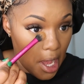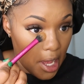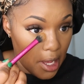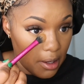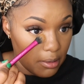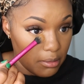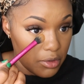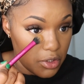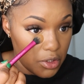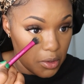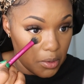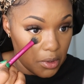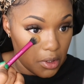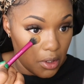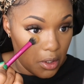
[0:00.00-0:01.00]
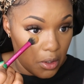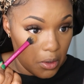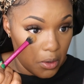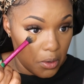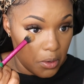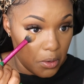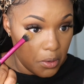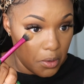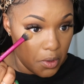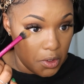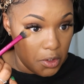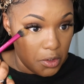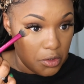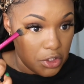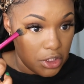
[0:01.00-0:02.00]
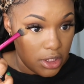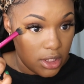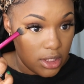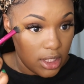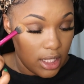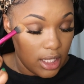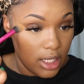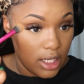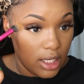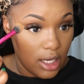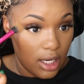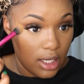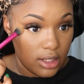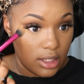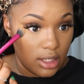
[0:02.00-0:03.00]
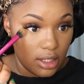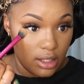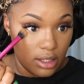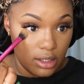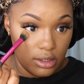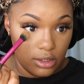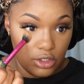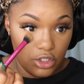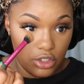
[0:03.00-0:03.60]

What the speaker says: I'm doing the whole UGC content,